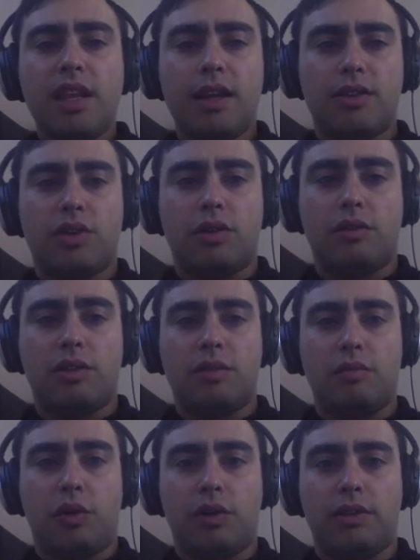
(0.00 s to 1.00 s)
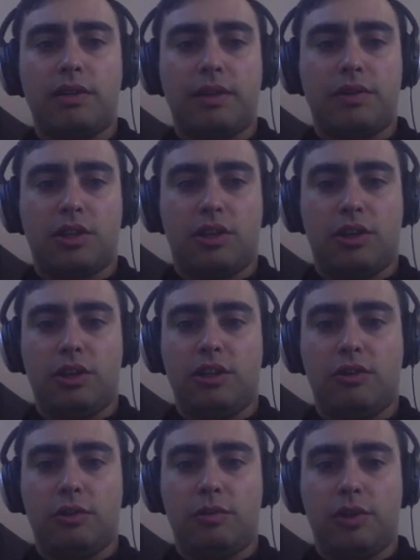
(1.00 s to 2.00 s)
So it's important that the security
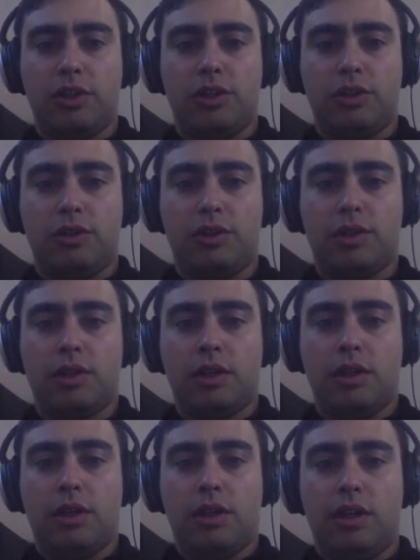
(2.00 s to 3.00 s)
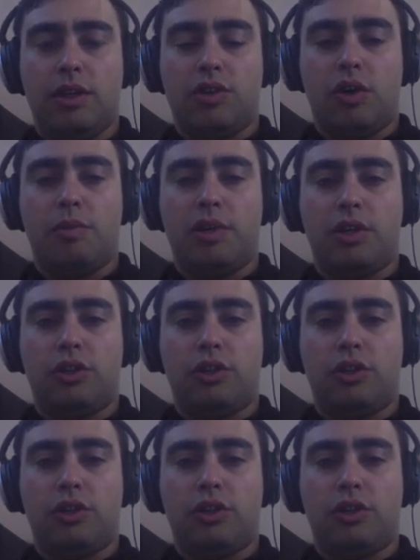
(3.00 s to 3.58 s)
group we choose is open to